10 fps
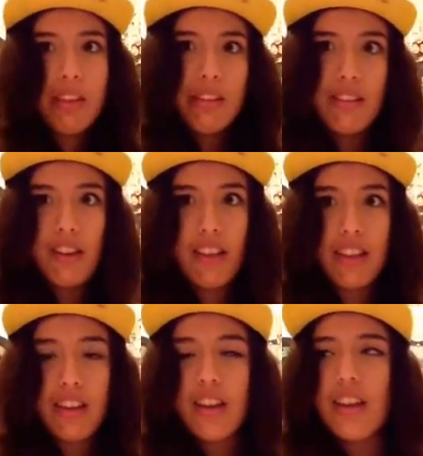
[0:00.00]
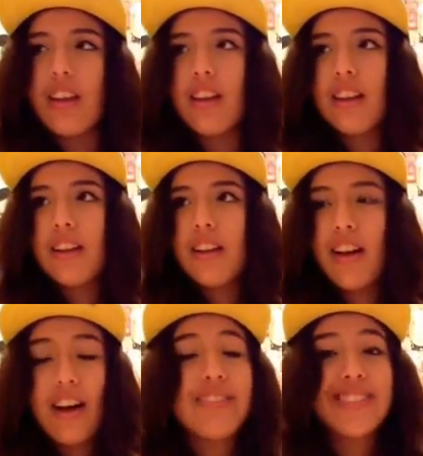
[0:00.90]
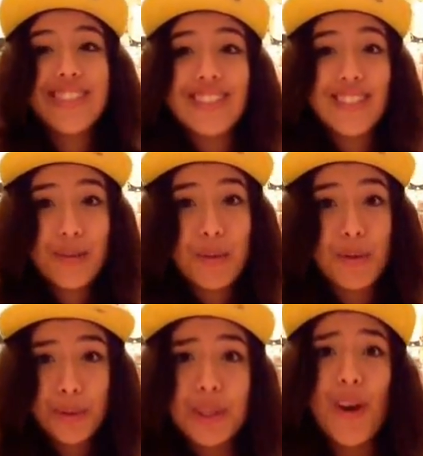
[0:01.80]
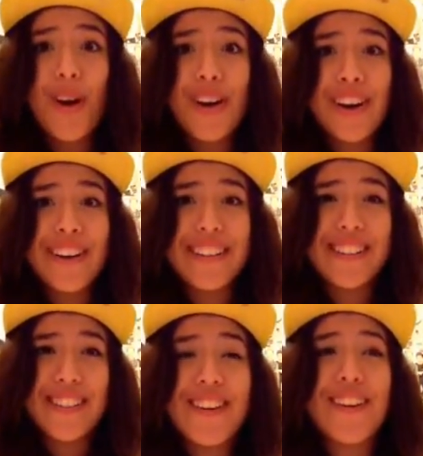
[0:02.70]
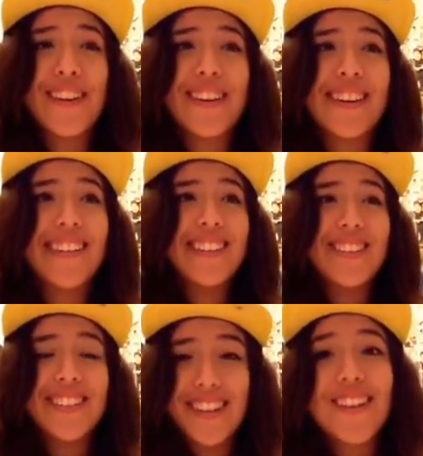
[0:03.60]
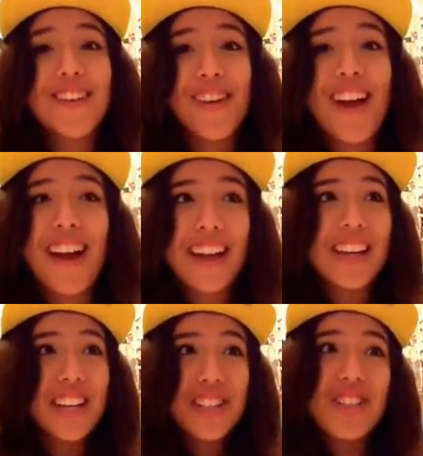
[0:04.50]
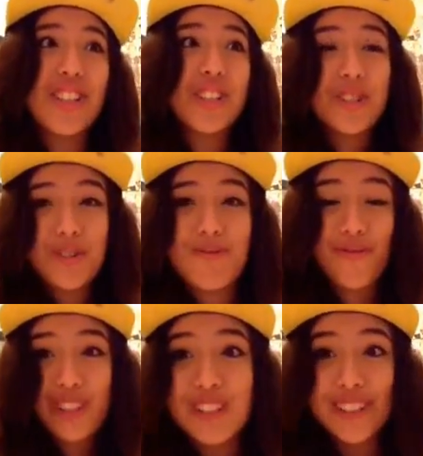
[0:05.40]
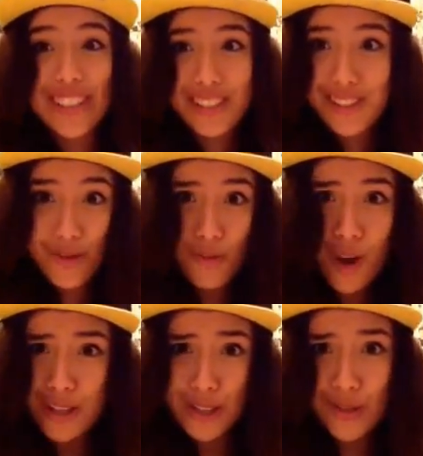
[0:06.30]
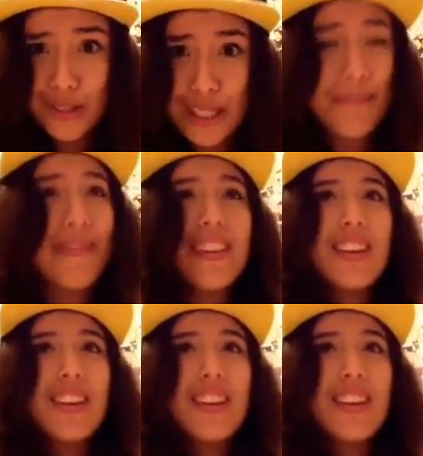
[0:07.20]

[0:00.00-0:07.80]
nothing, obviously it's going to be really hard, it's going to hurt, you're going to cry, you're going to feel like you want to scream,